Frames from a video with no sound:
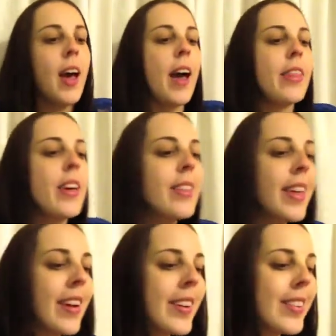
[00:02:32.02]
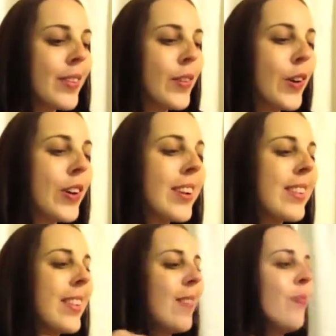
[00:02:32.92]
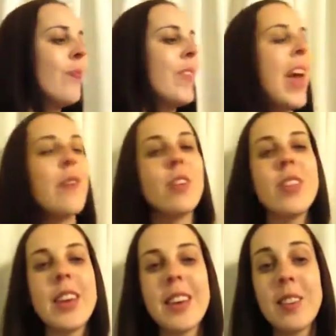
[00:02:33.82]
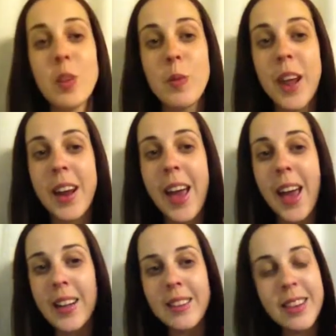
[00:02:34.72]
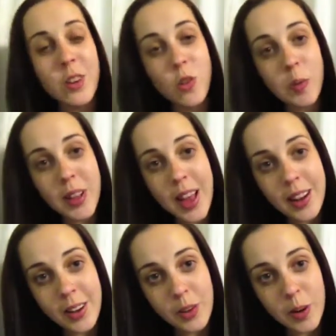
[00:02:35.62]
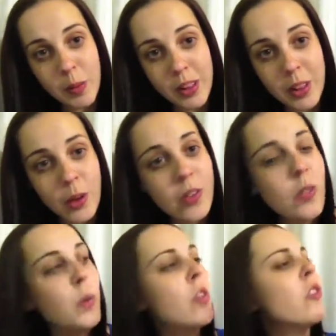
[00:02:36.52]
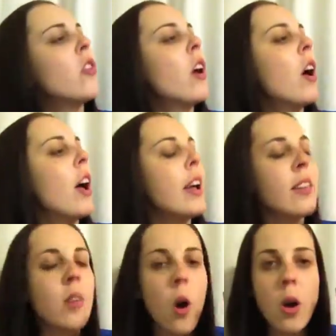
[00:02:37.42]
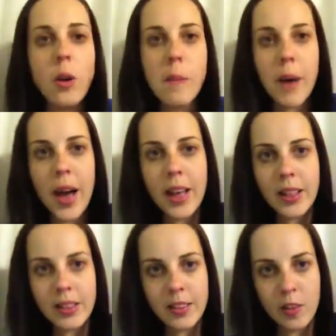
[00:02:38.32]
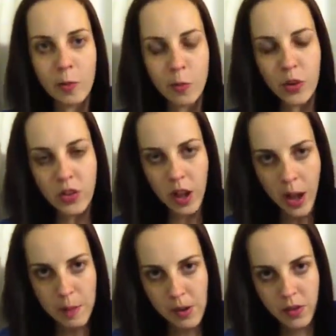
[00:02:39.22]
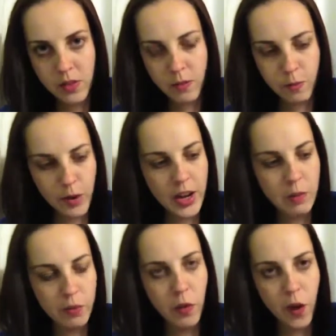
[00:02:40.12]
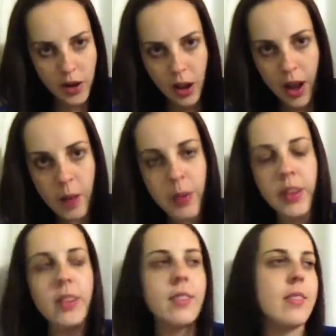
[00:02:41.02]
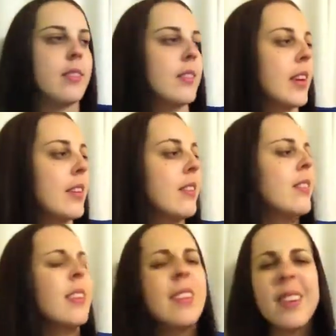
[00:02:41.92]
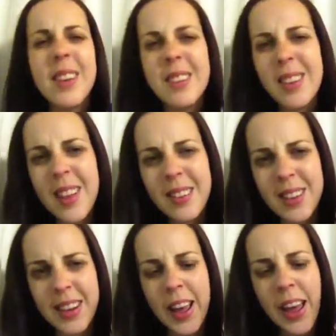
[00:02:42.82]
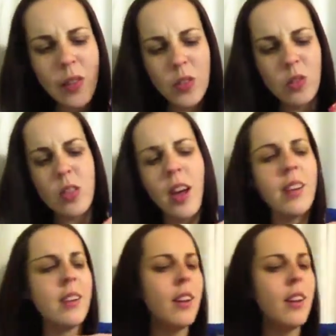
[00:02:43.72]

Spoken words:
Then there is, of course, Everything is Illuminated and Extremely Loud and Incredibly Close, which is on my list of books that I must read before I die, because it's a classic. I have to do that.